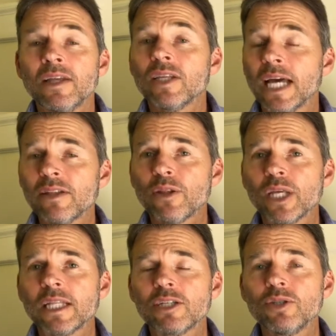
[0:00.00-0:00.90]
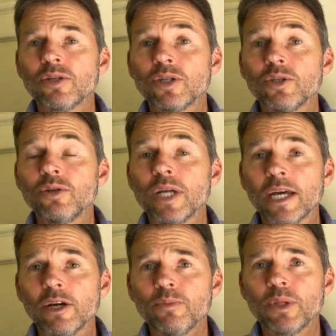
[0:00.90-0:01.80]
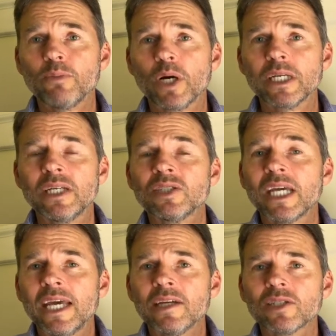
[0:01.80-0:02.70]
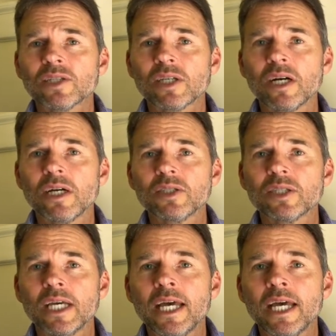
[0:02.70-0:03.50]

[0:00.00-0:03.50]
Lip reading: The other thing that you can do to help the body is to exercise.